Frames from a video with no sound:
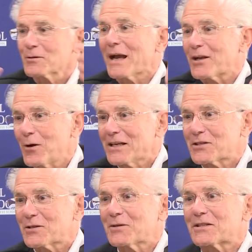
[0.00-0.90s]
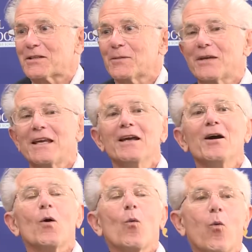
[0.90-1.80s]
was my question was to be
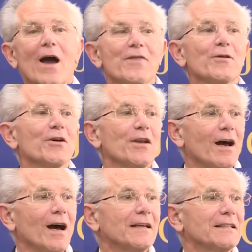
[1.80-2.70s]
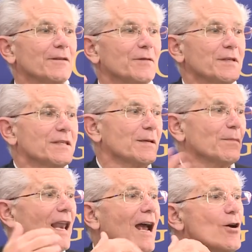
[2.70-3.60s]
whether or not, given the
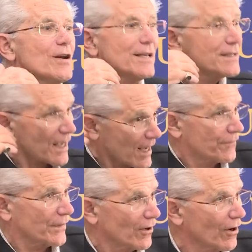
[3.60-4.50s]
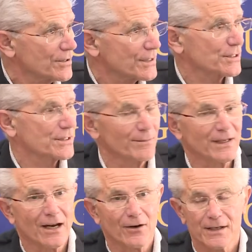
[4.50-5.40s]
similarities, if there are such
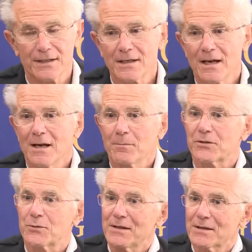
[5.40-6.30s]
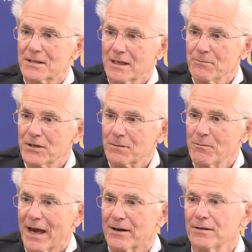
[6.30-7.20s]
similarities, between the subject
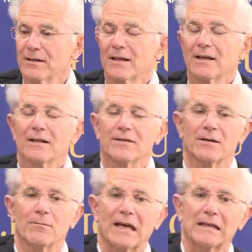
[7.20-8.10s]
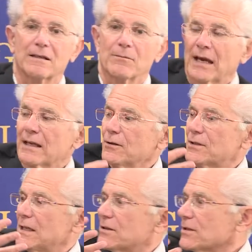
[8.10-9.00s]
matter that Mankiw
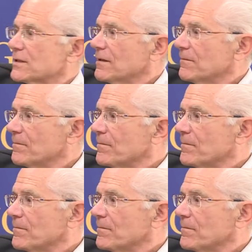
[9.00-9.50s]
teaches...